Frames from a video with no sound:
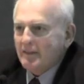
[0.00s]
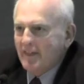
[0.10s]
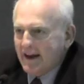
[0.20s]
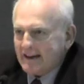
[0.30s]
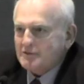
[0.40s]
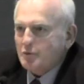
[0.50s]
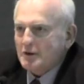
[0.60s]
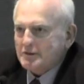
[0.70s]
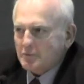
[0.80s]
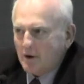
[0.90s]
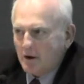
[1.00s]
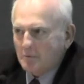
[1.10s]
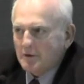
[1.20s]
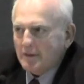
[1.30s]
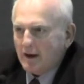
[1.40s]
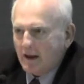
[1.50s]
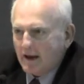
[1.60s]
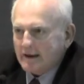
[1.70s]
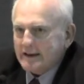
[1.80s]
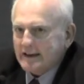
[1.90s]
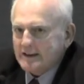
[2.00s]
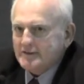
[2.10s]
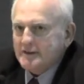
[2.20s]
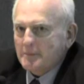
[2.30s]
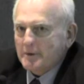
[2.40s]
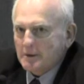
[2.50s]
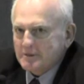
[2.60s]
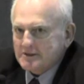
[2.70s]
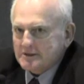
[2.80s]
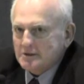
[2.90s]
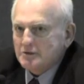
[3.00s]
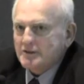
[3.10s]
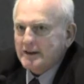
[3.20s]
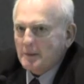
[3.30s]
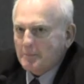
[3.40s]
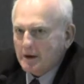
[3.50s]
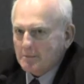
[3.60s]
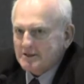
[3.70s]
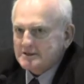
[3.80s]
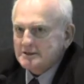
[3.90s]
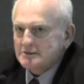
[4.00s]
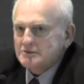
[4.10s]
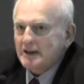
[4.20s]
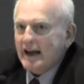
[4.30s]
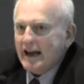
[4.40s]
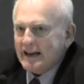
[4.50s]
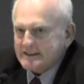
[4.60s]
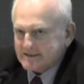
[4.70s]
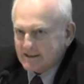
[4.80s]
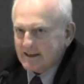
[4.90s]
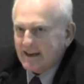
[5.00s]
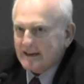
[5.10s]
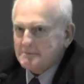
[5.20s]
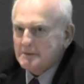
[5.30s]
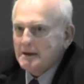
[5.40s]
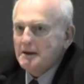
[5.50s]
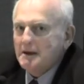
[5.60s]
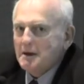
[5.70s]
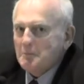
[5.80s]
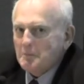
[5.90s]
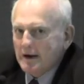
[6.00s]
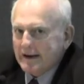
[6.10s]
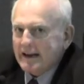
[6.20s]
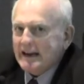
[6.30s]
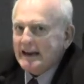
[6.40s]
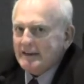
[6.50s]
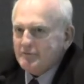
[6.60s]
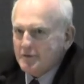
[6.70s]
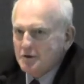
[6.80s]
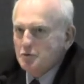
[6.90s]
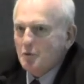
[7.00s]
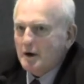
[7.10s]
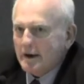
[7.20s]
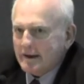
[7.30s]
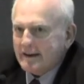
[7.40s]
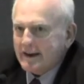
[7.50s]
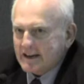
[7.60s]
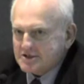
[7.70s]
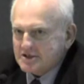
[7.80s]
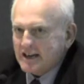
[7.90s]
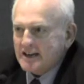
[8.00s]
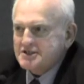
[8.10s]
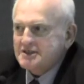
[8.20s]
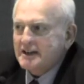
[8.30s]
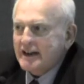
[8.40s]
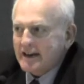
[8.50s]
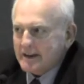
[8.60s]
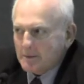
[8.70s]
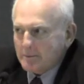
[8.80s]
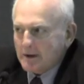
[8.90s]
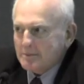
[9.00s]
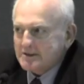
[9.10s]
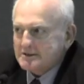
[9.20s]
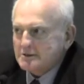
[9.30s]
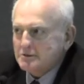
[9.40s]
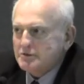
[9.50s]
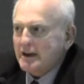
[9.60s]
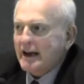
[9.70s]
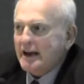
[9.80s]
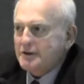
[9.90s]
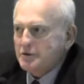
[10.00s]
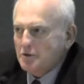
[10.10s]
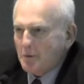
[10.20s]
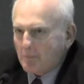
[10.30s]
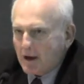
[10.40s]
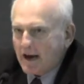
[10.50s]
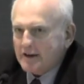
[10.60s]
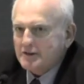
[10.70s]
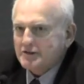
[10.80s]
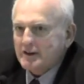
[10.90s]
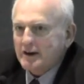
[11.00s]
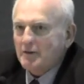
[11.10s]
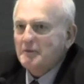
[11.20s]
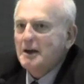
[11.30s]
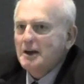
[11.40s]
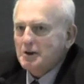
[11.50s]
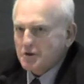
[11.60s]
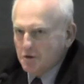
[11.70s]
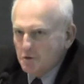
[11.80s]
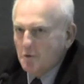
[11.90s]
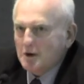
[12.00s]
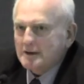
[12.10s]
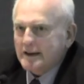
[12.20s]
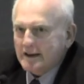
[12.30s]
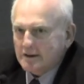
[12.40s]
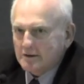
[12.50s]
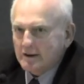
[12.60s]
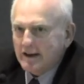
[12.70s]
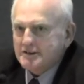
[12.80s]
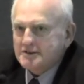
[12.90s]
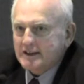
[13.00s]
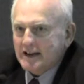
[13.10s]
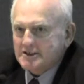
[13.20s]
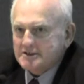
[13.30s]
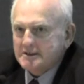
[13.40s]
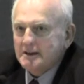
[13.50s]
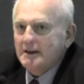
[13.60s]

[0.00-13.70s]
That's what's wrong with a lot of kids public schools, and the public schools has to take them. But if you want an education in the public schools and you apply yourself, you will get a good education.